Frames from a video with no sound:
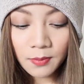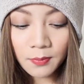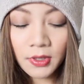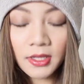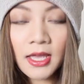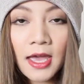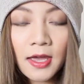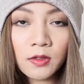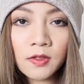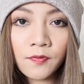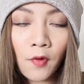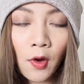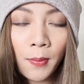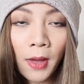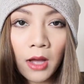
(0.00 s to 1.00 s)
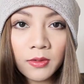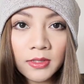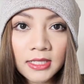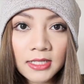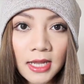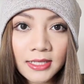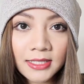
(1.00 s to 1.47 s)
But yeah, it was
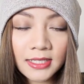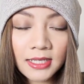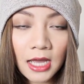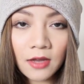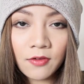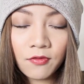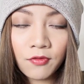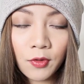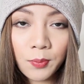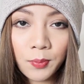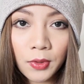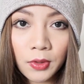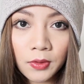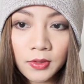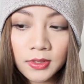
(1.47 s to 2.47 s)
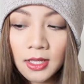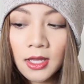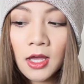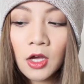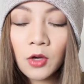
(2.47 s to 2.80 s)
£4.99 from Boots,